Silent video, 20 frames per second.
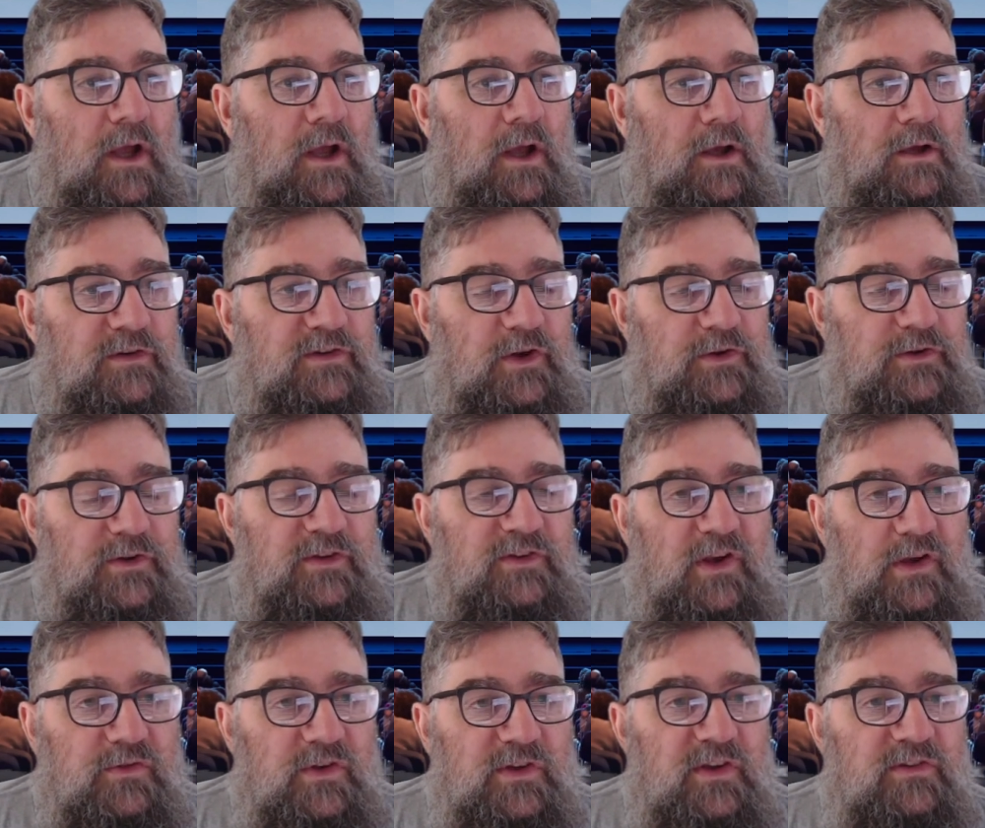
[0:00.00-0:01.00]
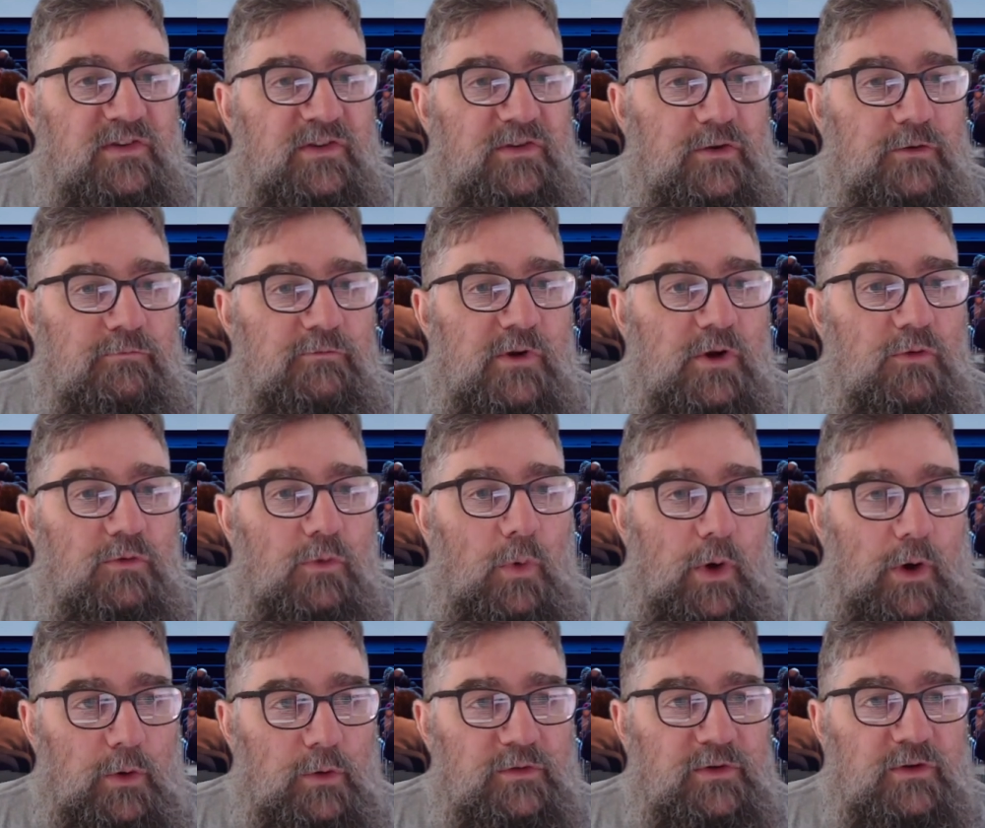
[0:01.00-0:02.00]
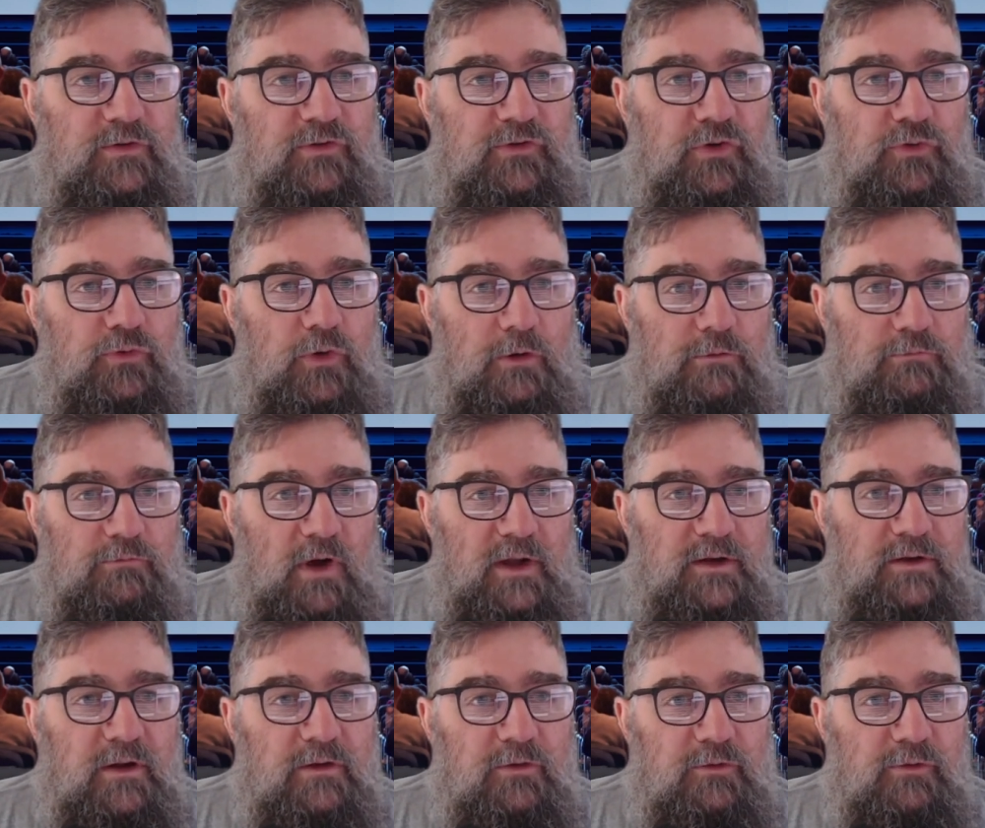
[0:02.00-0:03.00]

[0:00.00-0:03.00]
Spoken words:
Certain services in the real world do not run